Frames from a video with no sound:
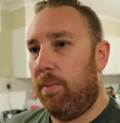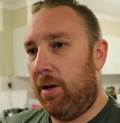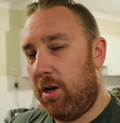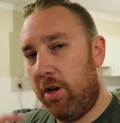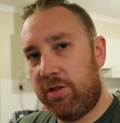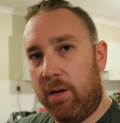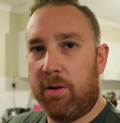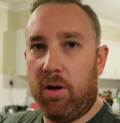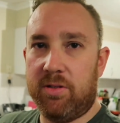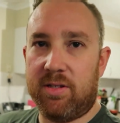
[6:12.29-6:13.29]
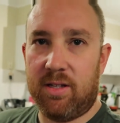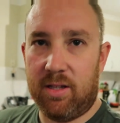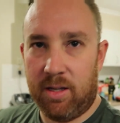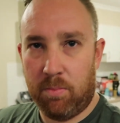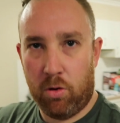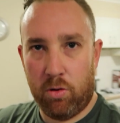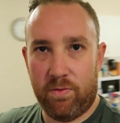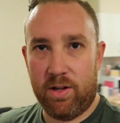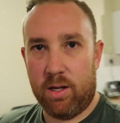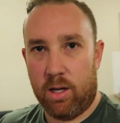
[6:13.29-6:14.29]
because I'm constantly
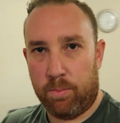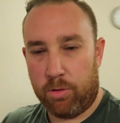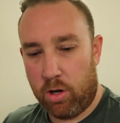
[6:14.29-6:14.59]
moving and